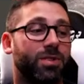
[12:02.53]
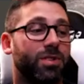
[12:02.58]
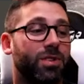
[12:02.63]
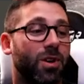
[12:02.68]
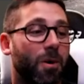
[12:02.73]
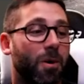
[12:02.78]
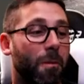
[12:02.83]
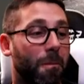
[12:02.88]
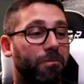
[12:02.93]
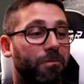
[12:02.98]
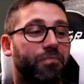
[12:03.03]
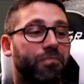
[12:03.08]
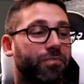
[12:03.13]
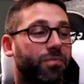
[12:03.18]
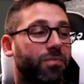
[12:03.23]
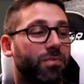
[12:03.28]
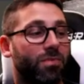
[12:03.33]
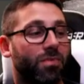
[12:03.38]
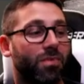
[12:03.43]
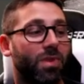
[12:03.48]
So
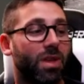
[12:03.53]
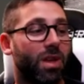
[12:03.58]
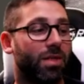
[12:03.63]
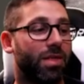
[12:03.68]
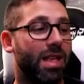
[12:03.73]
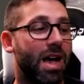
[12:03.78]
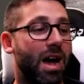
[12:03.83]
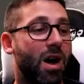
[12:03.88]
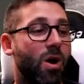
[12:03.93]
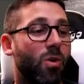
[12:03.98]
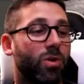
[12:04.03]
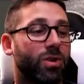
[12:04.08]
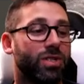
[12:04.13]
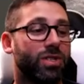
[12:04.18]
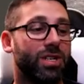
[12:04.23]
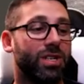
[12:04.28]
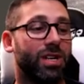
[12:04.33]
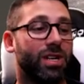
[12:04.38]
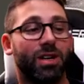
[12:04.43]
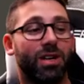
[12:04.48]
now we're
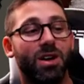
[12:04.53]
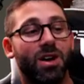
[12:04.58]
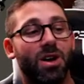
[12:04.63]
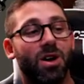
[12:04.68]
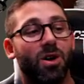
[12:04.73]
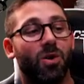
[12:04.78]
seeing